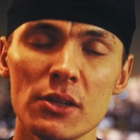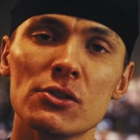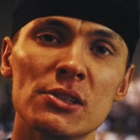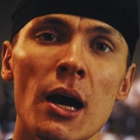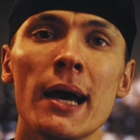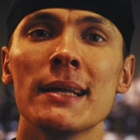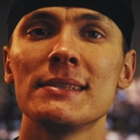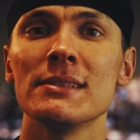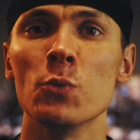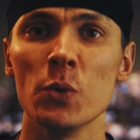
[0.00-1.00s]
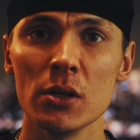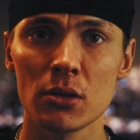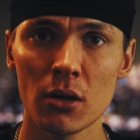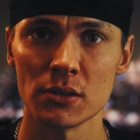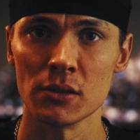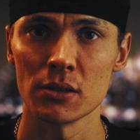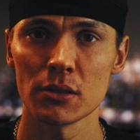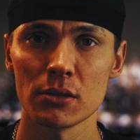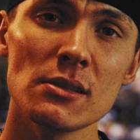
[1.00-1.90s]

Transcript: You need to start editing real content.